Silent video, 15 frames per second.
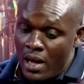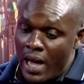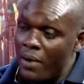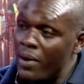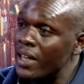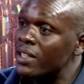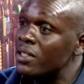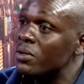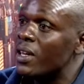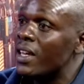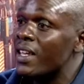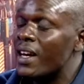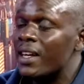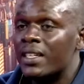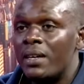I went to
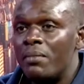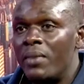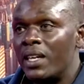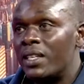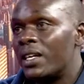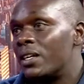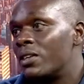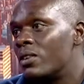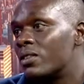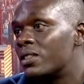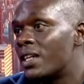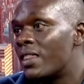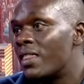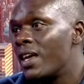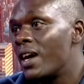Kenyatta, met a
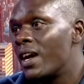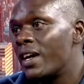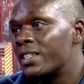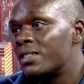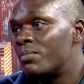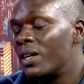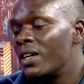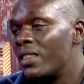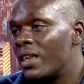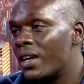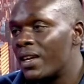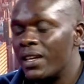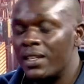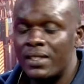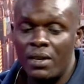doctor there, I explained the
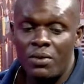case.